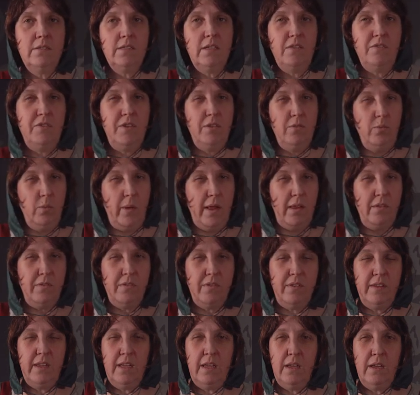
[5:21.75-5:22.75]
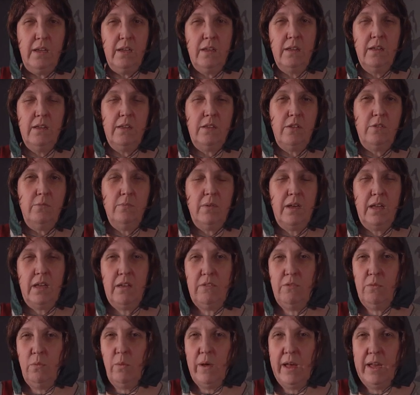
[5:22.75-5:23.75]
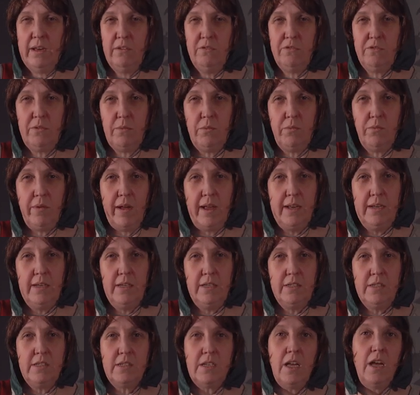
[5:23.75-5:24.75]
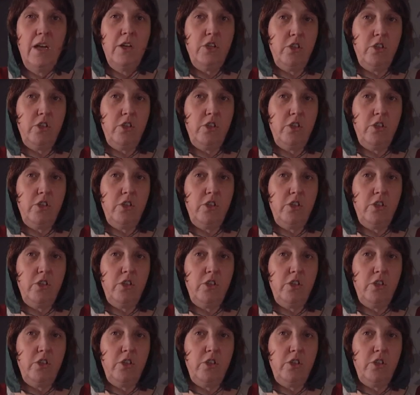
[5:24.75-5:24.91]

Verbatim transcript: If you're wealthier, you might have wine from the Rhineland,